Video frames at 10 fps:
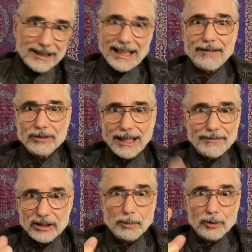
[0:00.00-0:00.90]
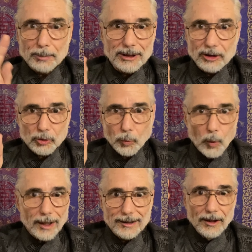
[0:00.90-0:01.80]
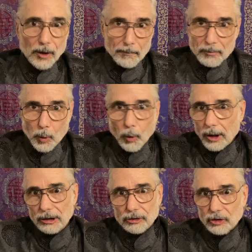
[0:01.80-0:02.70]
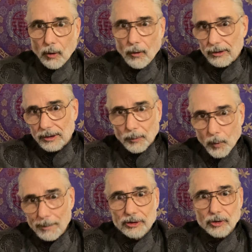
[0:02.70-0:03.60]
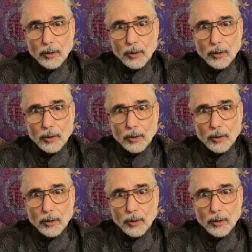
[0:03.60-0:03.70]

afterlife as opposed to being just one worker soul or a woman soul?